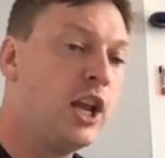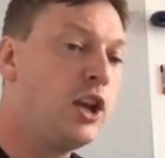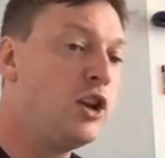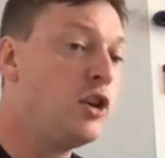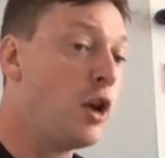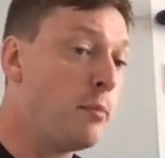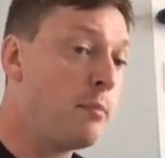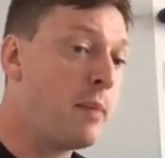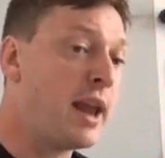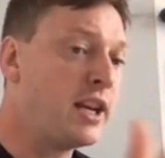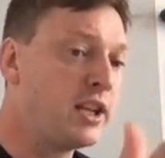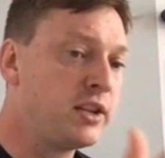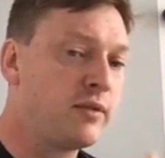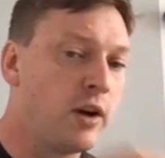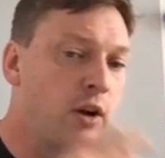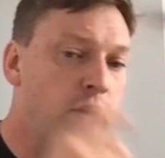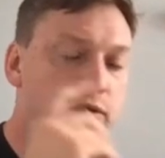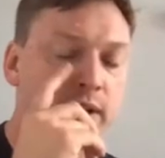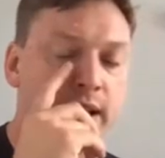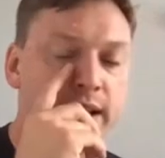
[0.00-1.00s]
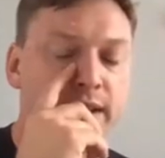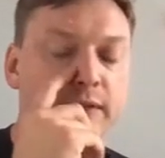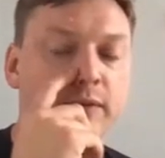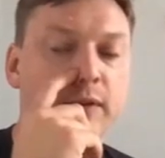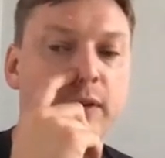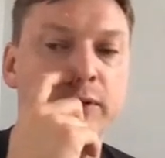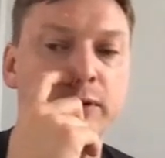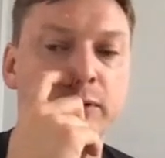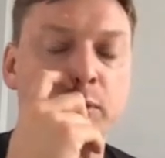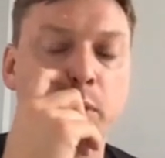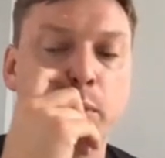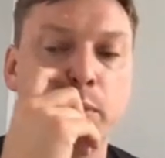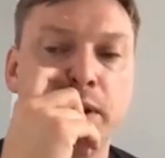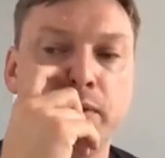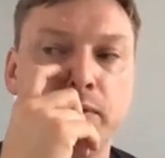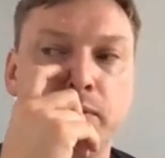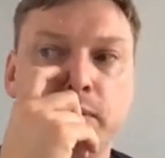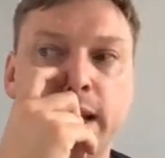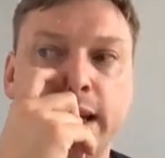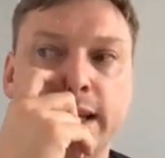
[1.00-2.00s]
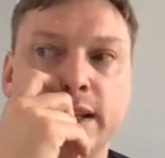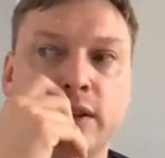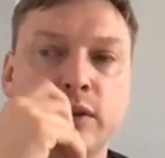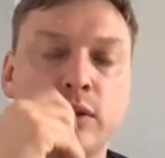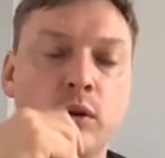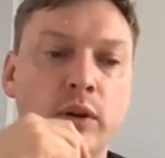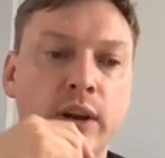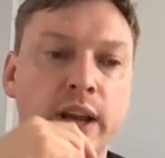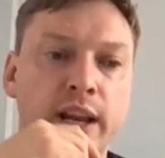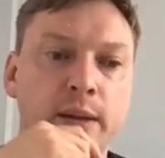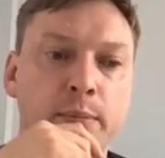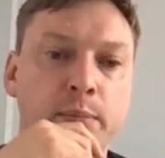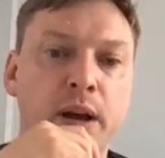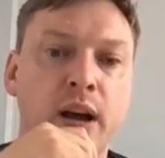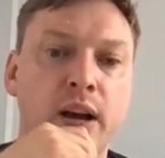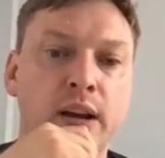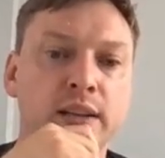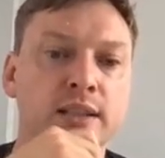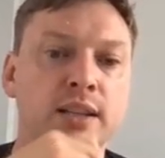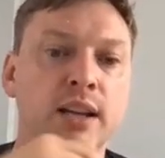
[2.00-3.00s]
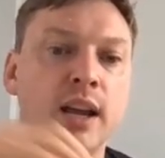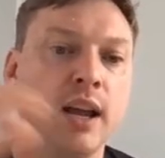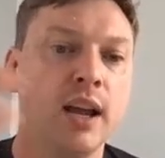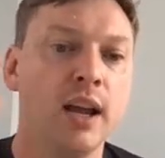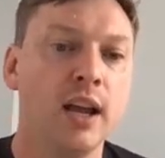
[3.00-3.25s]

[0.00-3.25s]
You know, managed file transfer is what we've pretended to call it in the past,